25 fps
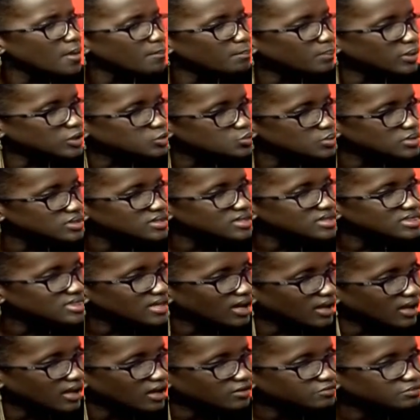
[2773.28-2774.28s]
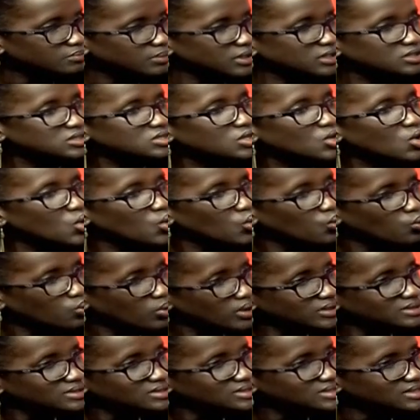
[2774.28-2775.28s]
but within the government
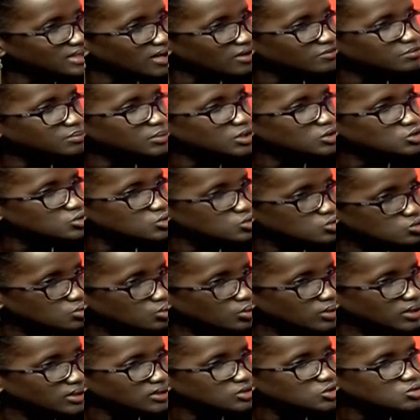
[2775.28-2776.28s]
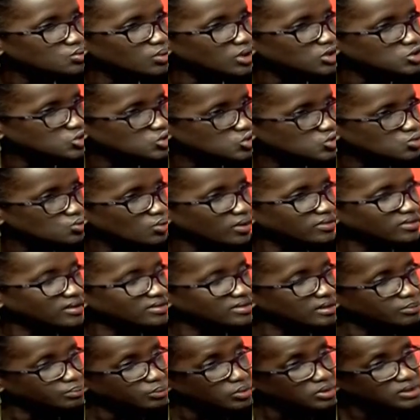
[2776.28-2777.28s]
what is government doing to ensure that
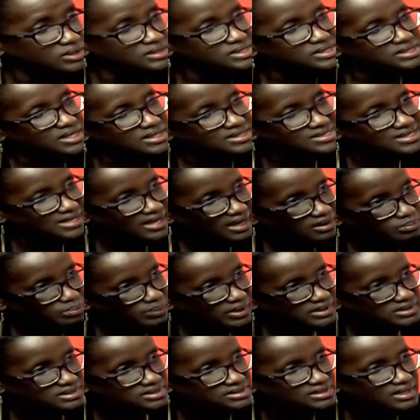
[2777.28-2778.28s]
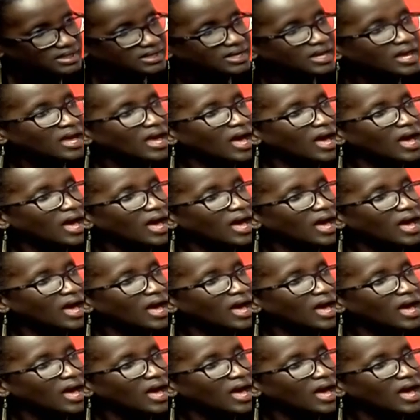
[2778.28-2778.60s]
the police stays non-partisan